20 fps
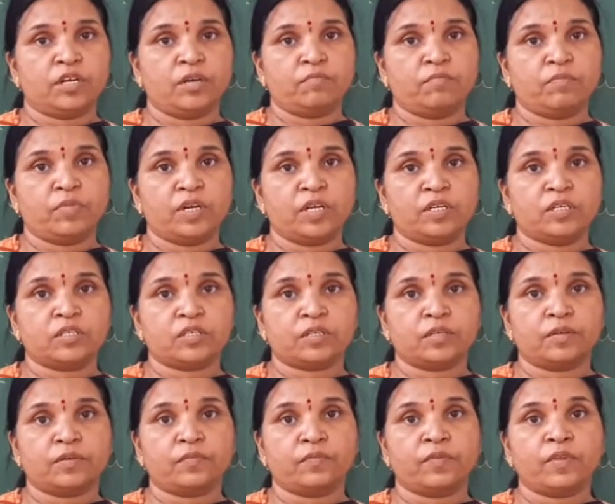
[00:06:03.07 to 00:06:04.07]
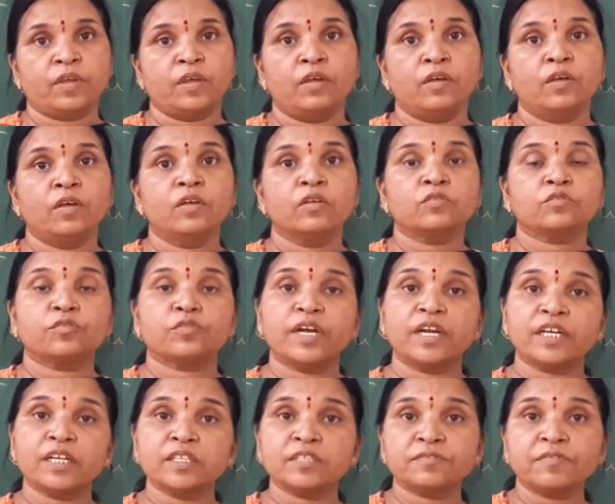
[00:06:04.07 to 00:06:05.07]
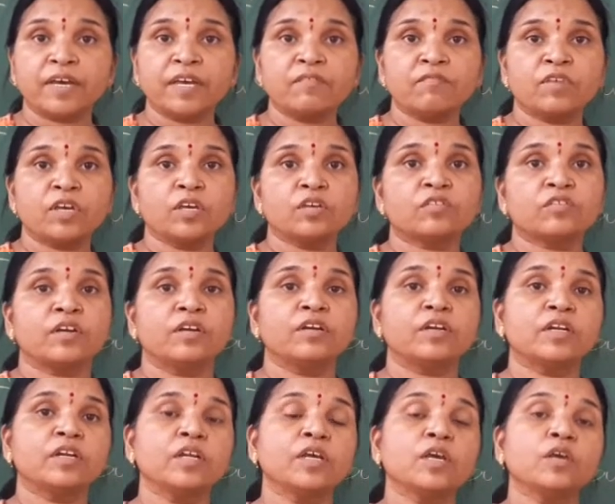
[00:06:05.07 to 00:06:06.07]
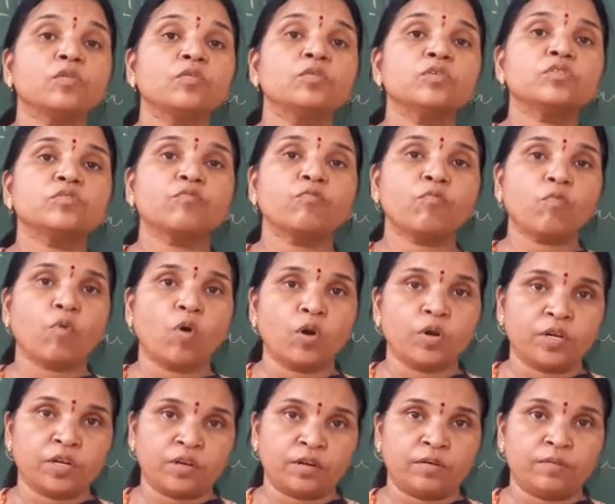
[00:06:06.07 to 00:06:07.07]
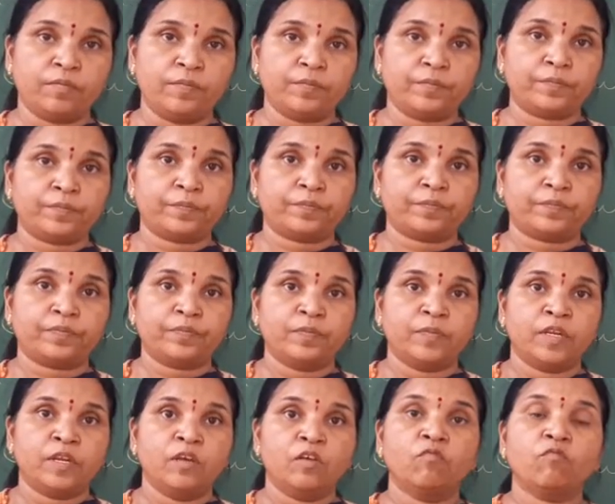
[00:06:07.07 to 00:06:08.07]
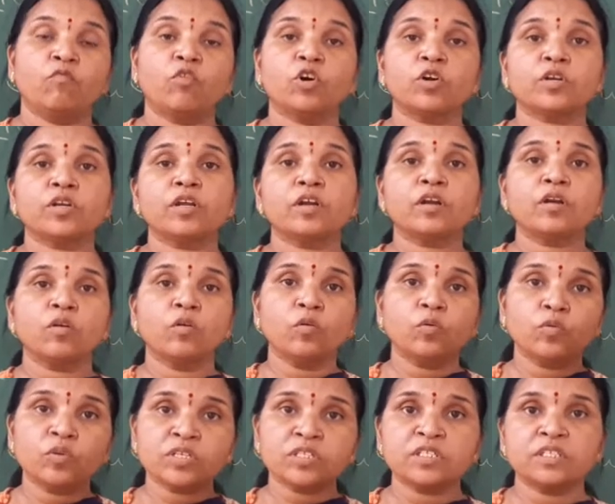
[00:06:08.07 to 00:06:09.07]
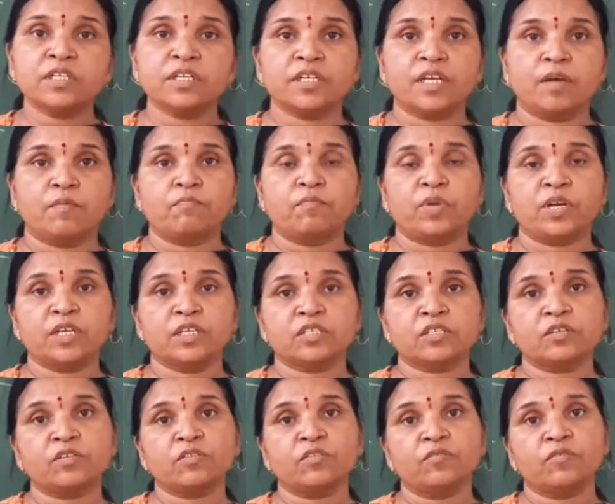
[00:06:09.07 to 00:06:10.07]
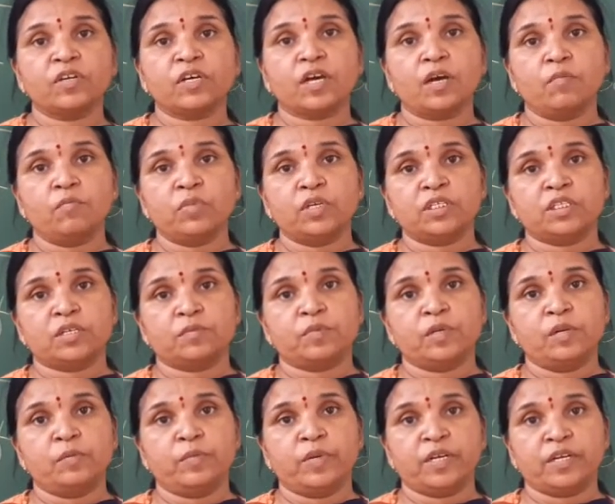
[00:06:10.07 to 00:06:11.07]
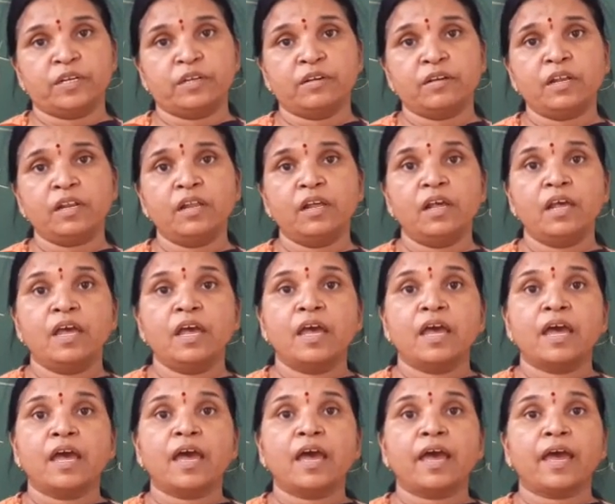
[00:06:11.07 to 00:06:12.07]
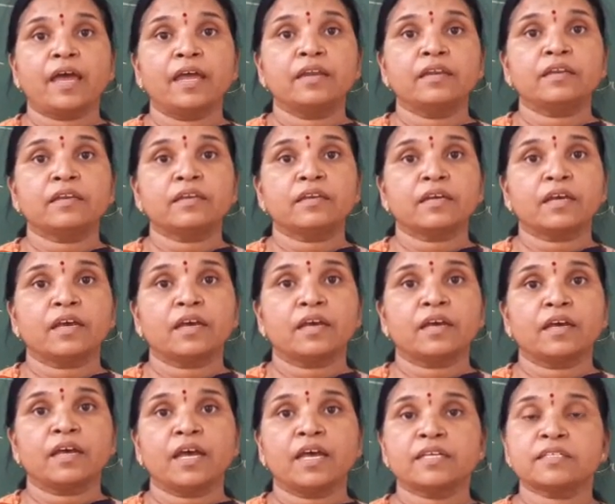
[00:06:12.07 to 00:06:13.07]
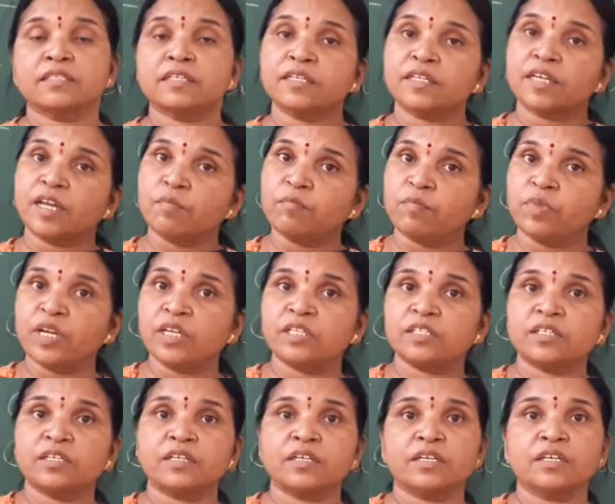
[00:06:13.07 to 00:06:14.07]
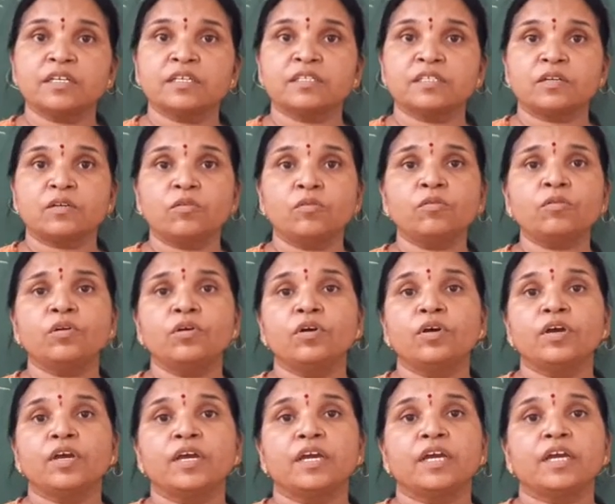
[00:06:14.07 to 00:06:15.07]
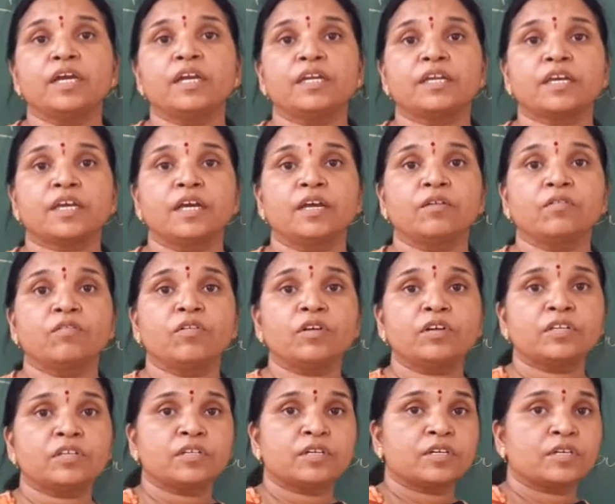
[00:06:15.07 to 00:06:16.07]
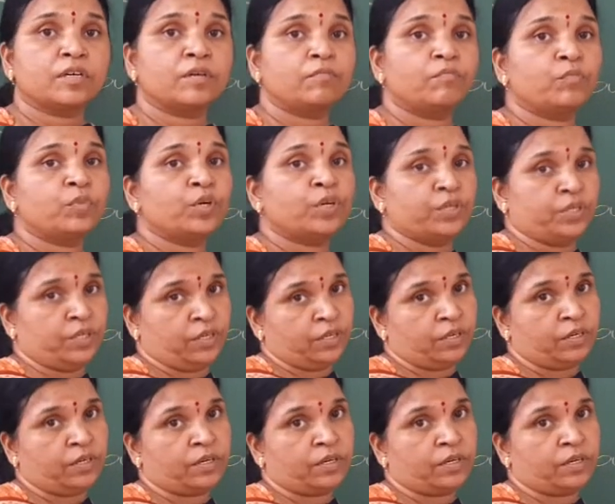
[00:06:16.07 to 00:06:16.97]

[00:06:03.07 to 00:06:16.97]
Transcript: temperature. So that is why we generally use water. Water lowers the temperature of the combustible material, and as the temperature is low, it cannot burn